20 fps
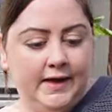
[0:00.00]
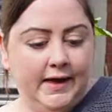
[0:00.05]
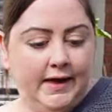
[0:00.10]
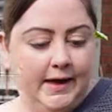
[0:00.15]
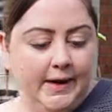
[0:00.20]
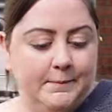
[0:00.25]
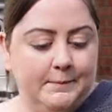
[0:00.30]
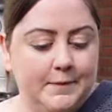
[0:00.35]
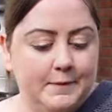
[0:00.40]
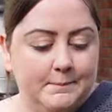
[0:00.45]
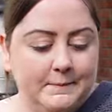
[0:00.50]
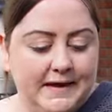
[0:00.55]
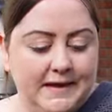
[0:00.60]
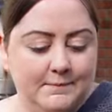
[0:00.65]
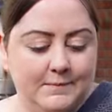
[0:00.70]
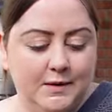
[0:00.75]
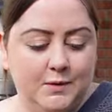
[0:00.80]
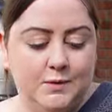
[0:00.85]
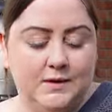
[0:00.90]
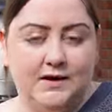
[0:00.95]
Um, but
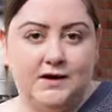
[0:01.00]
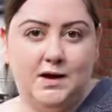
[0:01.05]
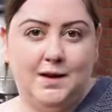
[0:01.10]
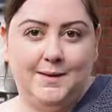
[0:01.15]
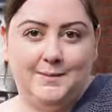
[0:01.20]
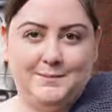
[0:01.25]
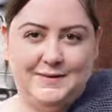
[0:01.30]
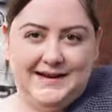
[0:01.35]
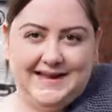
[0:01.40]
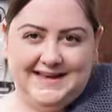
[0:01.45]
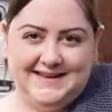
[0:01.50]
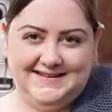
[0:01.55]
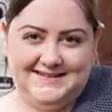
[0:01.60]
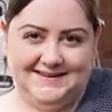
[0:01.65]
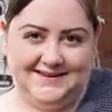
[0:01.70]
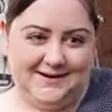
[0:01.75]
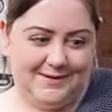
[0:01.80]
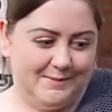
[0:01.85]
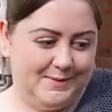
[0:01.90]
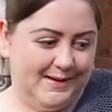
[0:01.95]
maybe when I'm laid
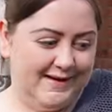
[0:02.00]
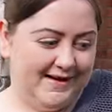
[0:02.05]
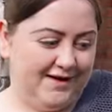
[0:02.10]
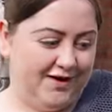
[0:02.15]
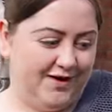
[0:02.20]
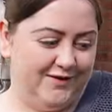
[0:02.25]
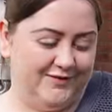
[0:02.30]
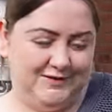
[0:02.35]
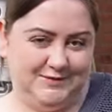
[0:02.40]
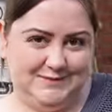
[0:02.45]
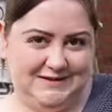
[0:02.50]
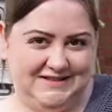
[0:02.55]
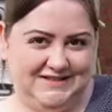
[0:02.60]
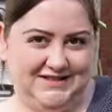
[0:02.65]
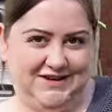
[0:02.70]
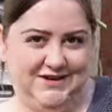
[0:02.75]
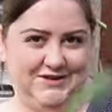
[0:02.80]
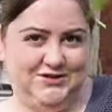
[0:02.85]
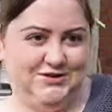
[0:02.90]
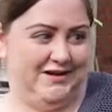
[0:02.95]
up after my
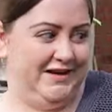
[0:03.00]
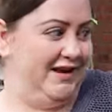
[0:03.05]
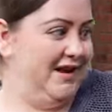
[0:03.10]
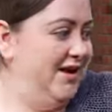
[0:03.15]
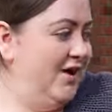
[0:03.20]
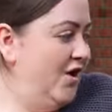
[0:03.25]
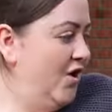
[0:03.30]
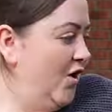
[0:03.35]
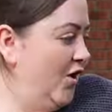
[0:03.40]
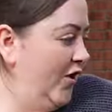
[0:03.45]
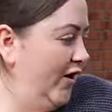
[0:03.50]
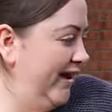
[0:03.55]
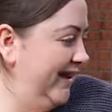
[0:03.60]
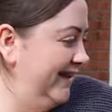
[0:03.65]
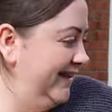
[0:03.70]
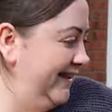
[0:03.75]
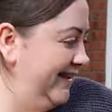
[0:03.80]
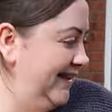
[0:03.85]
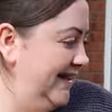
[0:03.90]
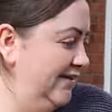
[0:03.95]
surgery, I
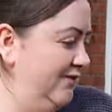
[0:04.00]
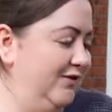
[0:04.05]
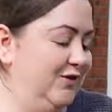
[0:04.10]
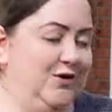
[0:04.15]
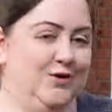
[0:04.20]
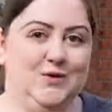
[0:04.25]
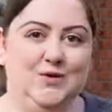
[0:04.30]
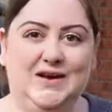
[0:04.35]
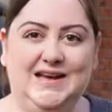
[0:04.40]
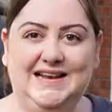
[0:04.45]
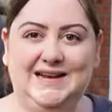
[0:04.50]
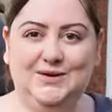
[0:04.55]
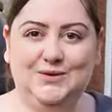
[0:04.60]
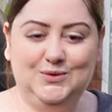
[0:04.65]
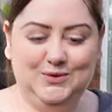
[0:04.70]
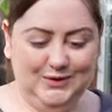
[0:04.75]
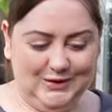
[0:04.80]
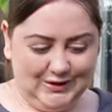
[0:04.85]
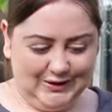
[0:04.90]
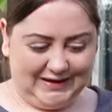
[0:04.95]
can give you a
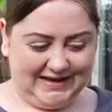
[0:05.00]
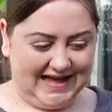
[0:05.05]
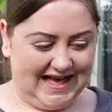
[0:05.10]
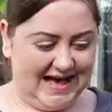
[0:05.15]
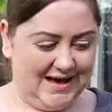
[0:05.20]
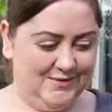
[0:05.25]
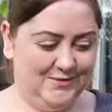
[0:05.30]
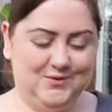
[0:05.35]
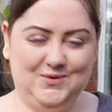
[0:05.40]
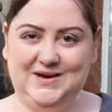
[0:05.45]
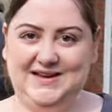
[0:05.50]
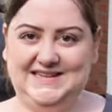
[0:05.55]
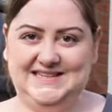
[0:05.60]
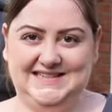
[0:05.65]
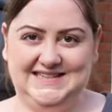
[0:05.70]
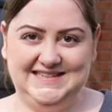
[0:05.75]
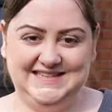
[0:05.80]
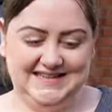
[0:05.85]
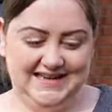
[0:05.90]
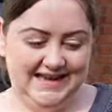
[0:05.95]
little look at what I
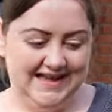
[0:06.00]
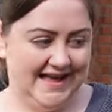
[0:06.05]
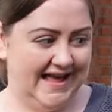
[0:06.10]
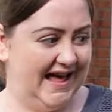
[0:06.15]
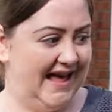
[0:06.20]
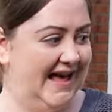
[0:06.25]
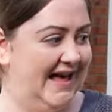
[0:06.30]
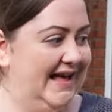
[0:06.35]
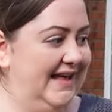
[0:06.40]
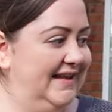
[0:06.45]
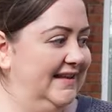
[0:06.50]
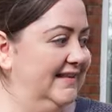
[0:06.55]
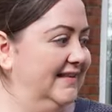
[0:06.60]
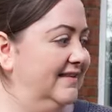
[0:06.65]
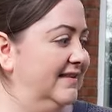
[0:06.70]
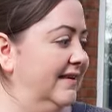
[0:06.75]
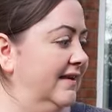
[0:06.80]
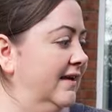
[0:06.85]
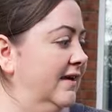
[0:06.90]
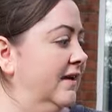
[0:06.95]
did, and
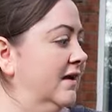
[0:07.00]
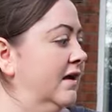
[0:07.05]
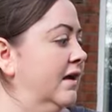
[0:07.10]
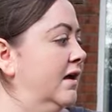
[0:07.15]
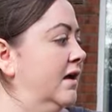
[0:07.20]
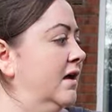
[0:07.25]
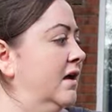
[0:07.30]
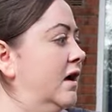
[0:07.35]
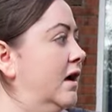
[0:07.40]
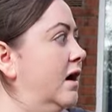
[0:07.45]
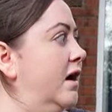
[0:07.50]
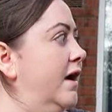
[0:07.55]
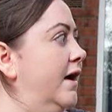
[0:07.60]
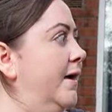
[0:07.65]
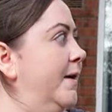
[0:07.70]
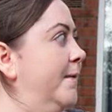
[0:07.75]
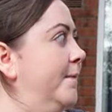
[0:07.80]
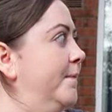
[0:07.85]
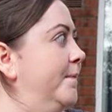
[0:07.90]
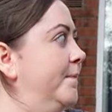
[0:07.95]

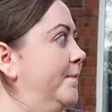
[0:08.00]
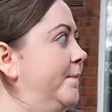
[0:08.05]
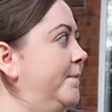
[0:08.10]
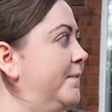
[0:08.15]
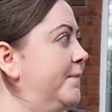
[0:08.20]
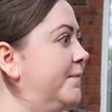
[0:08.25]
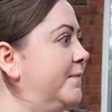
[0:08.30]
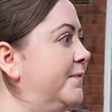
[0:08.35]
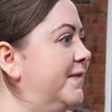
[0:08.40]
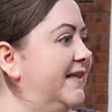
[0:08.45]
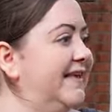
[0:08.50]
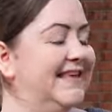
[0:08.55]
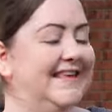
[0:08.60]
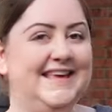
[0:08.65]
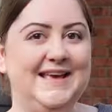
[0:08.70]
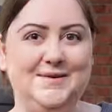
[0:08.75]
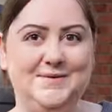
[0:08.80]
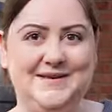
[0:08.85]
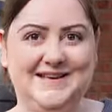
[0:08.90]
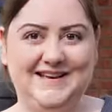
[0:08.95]
Um,
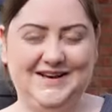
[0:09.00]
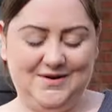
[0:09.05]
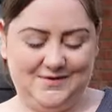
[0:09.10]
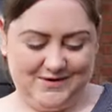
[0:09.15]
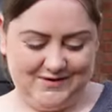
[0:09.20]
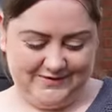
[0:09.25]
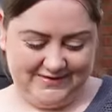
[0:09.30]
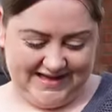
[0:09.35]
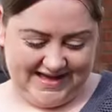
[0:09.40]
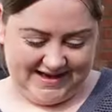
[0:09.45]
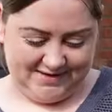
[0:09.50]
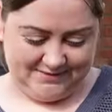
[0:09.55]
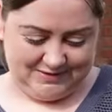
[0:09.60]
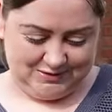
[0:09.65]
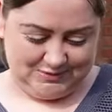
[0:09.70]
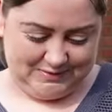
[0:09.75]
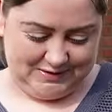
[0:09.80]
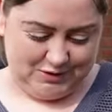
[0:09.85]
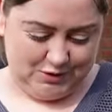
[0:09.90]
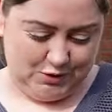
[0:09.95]
yeah, we can go over that,
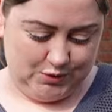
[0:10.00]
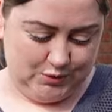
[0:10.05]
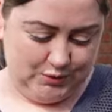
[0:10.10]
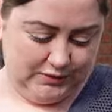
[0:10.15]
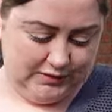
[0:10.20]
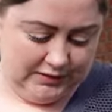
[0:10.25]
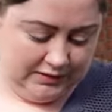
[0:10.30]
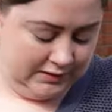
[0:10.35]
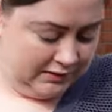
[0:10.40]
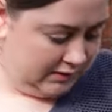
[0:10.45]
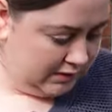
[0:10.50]
which would be cool.